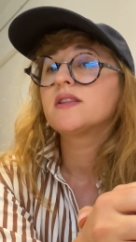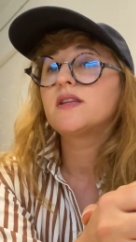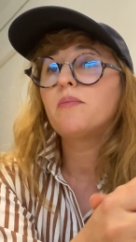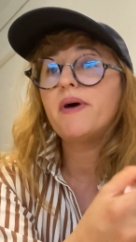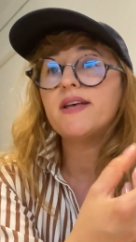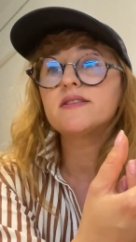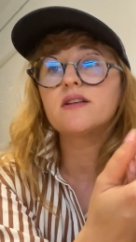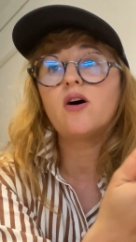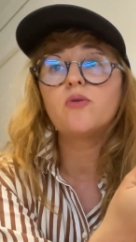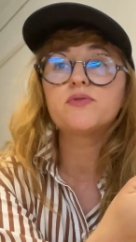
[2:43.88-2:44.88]
the
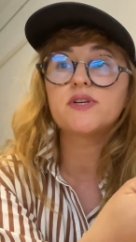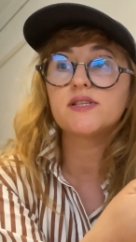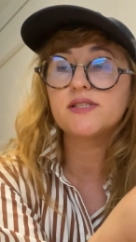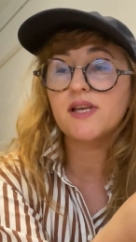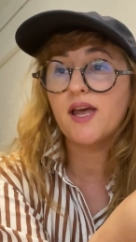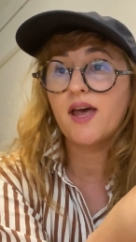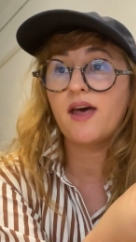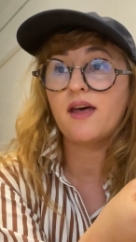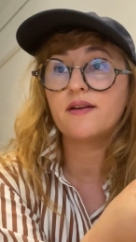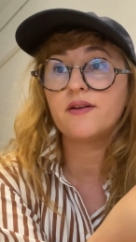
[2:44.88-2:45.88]
best options
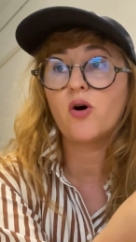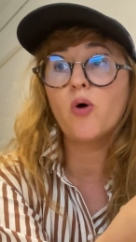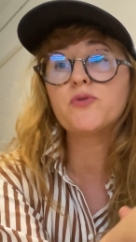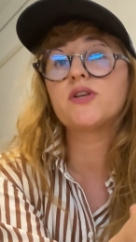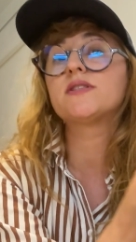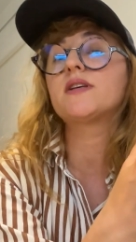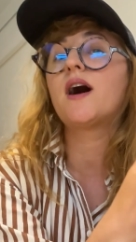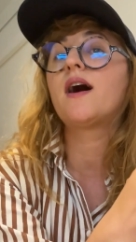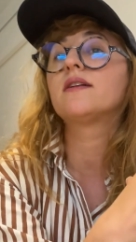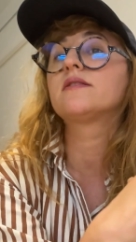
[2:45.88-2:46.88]

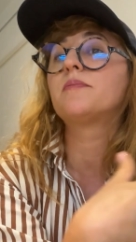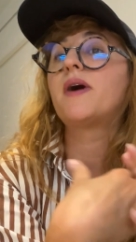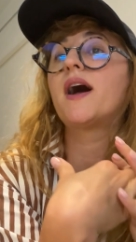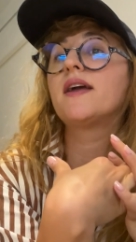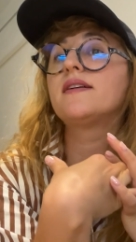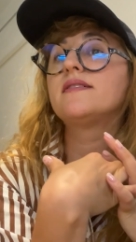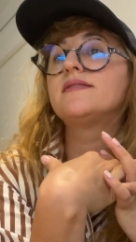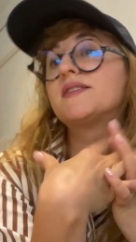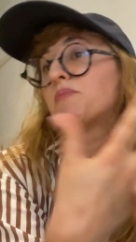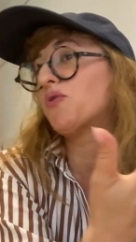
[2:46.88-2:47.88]
at my
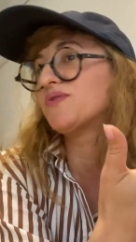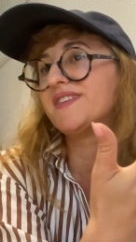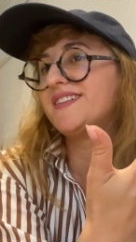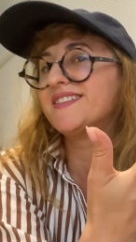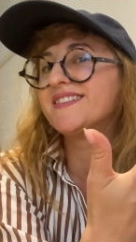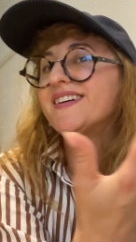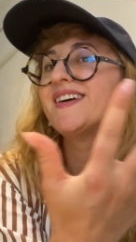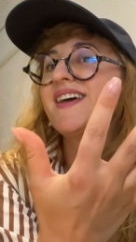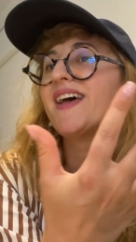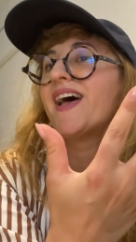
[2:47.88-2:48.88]
disposal.
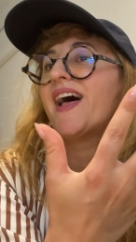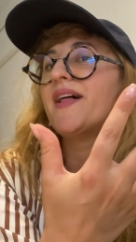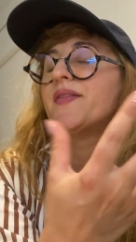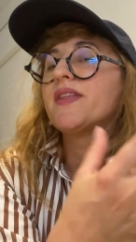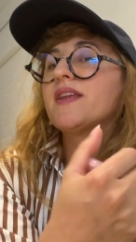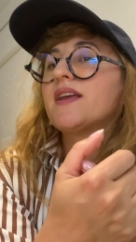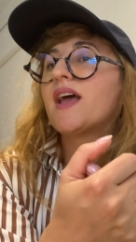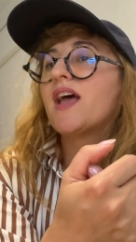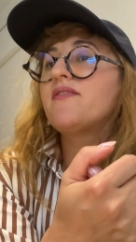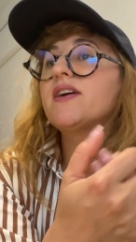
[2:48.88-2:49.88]

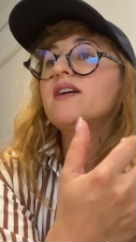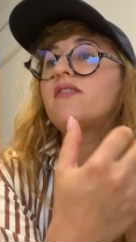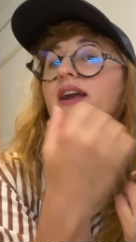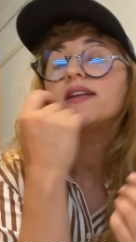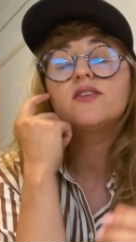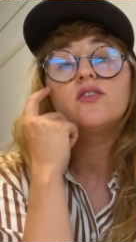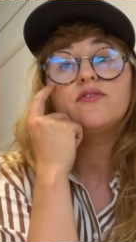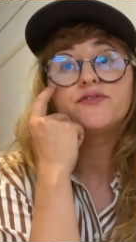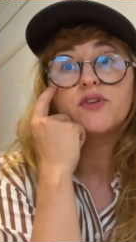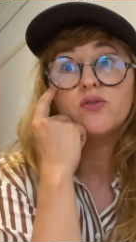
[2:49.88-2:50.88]
Having a variety
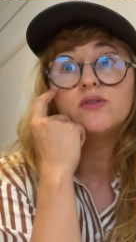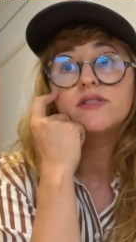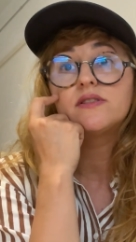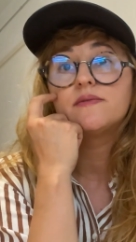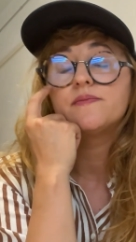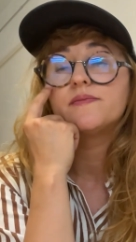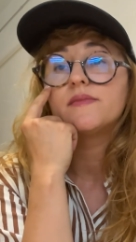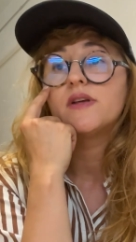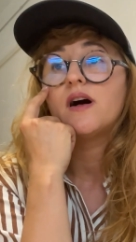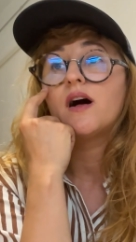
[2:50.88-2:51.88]
of tools
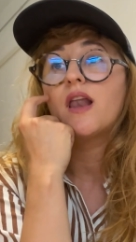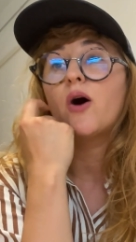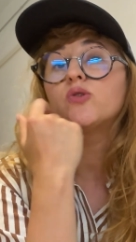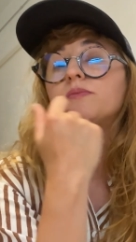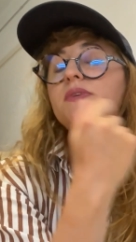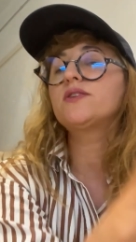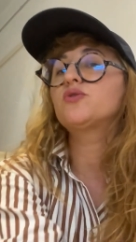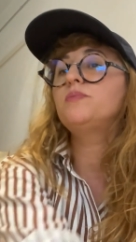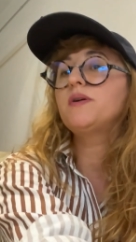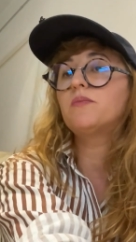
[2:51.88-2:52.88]
allows me
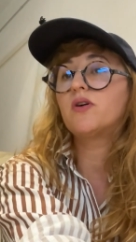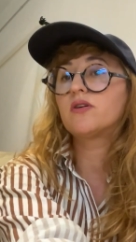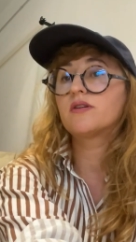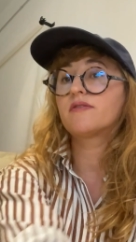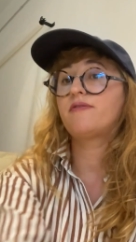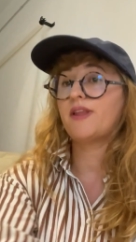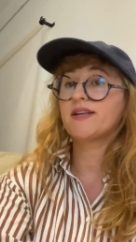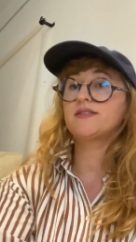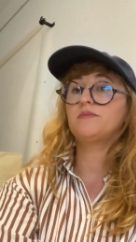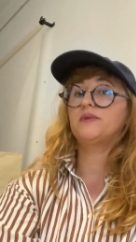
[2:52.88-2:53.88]
to be more
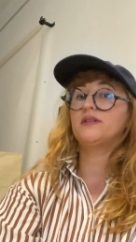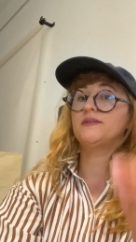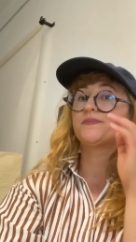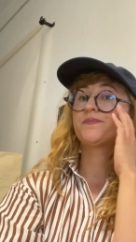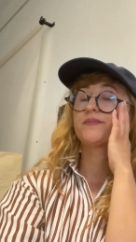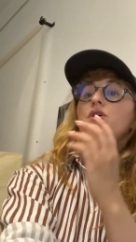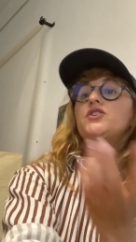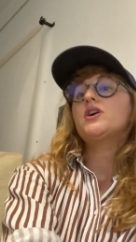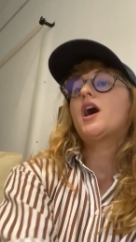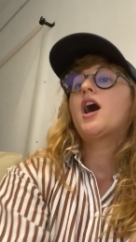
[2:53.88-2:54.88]
flexible.
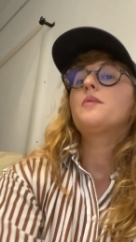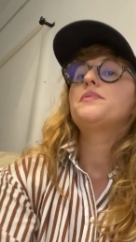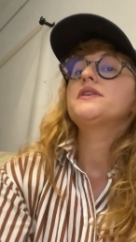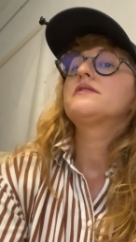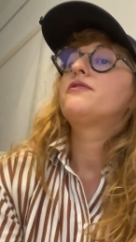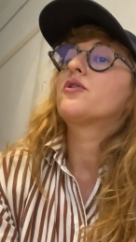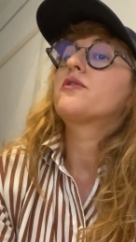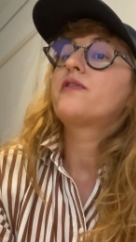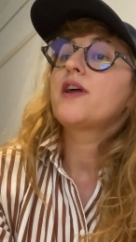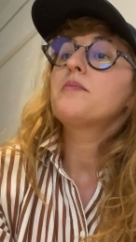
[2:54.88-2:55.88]
Which app is for
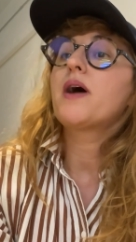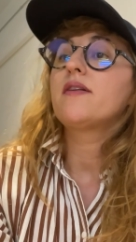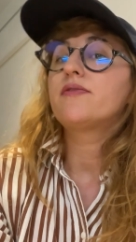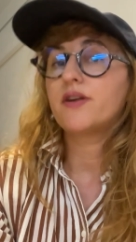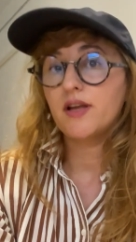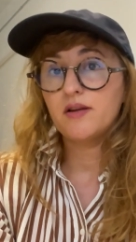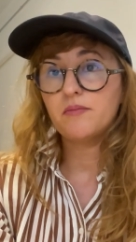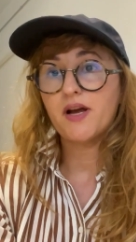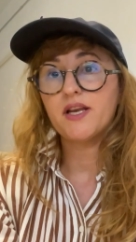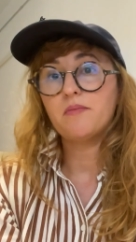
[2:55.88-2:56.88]

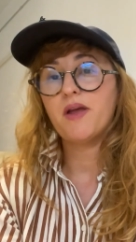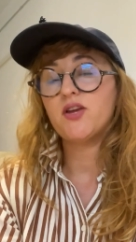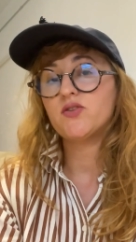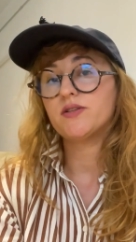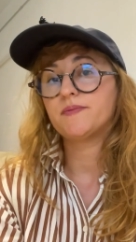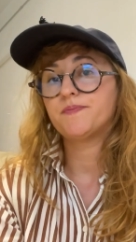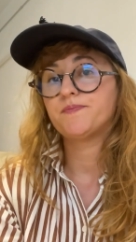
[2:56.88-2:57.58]
frame-by-frame animation?